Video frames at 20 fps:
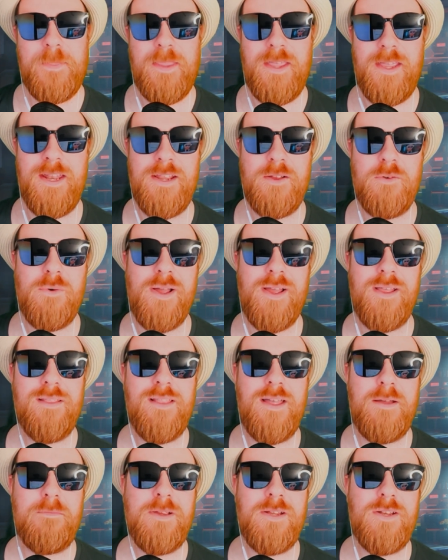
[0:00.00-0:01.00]
Anyway,
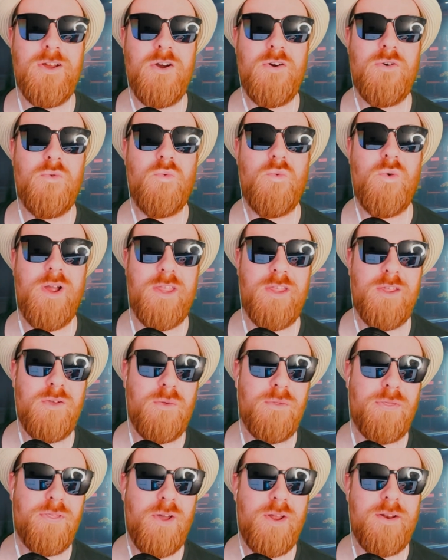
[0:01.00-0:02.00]
let me know what
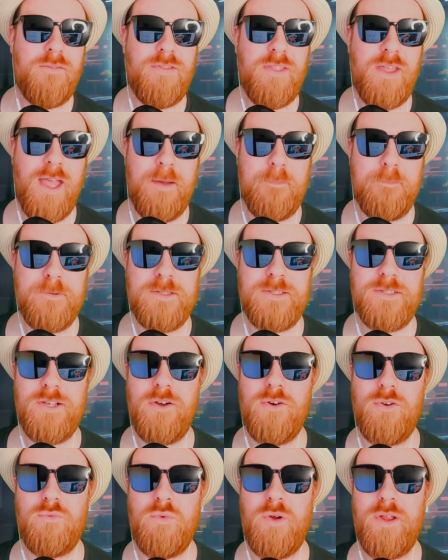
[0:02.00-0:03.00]
you thought of the
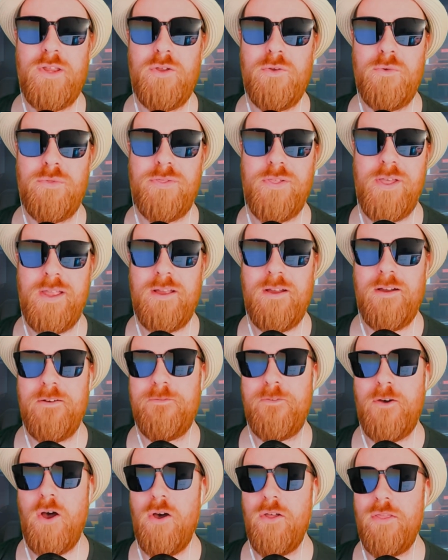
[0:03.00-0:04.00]
episode, what you think
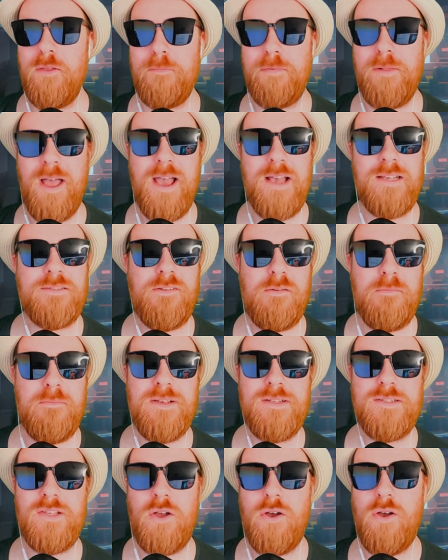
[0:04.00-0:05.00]
of all the
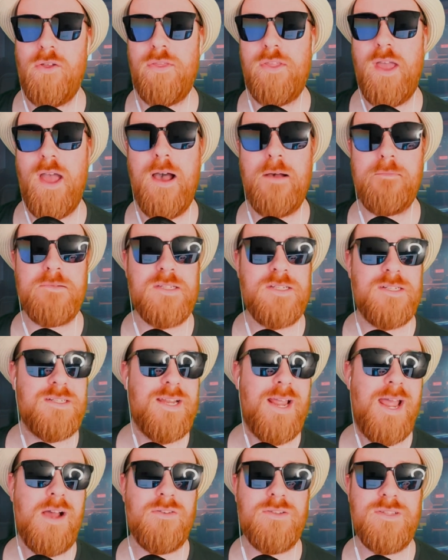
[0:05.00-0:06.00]
blasphemous, all the ups and
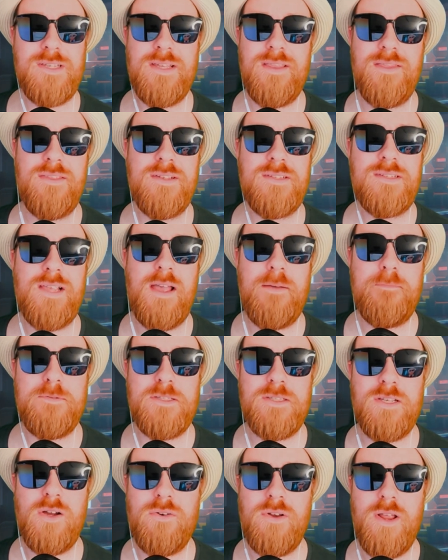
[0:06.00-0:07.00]
downs in this
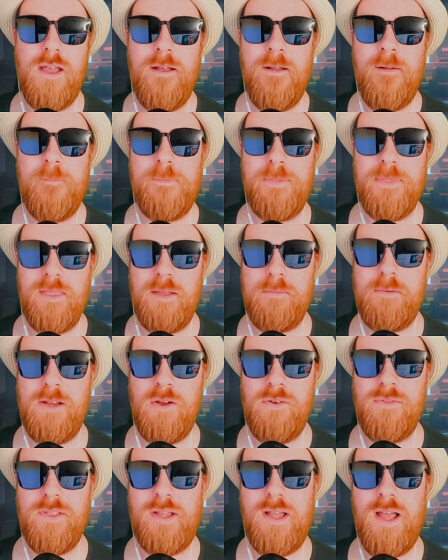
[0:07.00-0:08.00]
episode. Let me
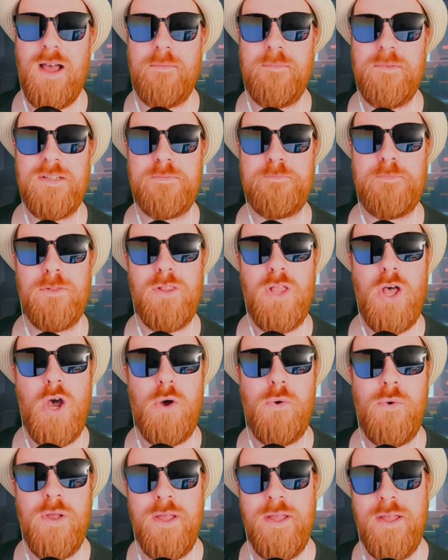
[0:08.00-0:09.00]
know in the comments
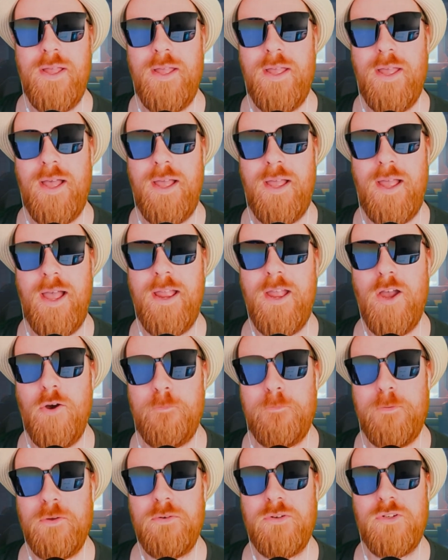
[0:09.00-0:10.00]
below. I
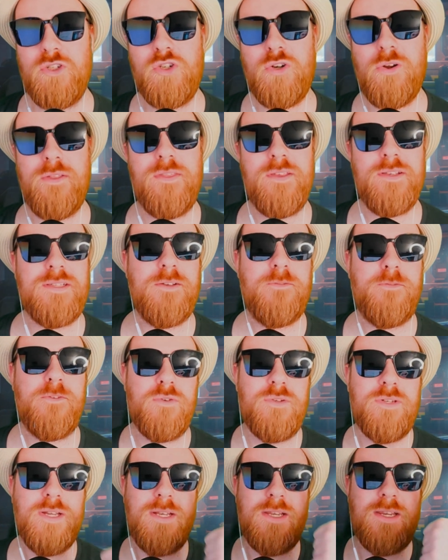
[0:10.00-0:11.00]
hope you enjoyed this. If you
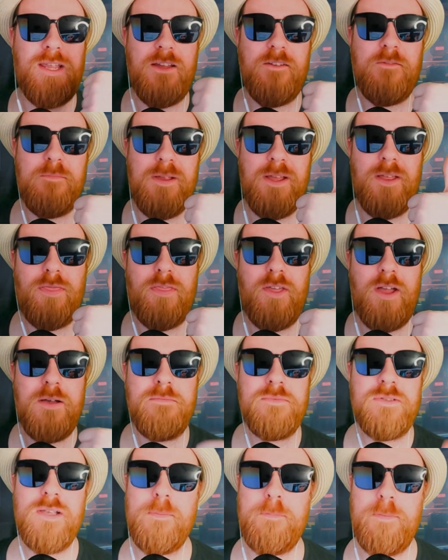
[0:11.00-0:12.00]
did, give me a
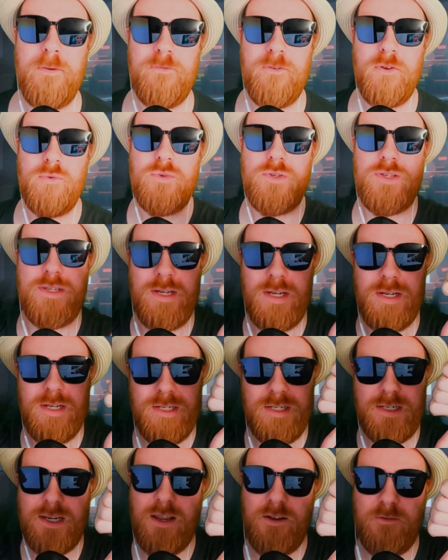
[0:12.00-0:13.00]
thumbs up. If you
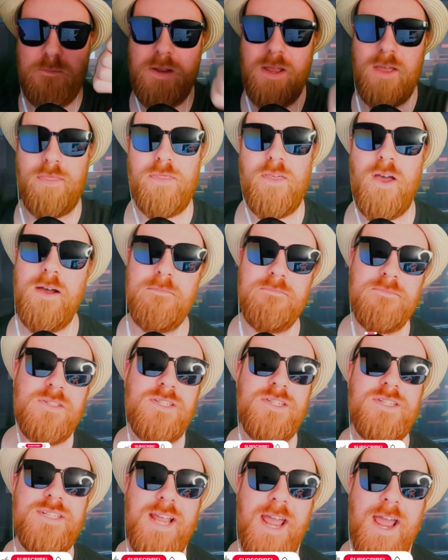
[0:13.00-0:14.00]
didn't, give me a thumbs
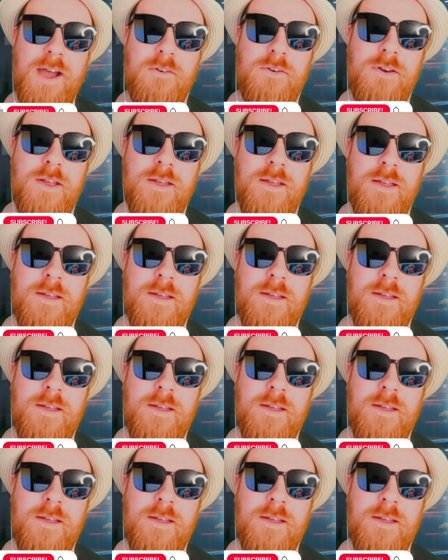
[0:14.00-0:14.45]
down.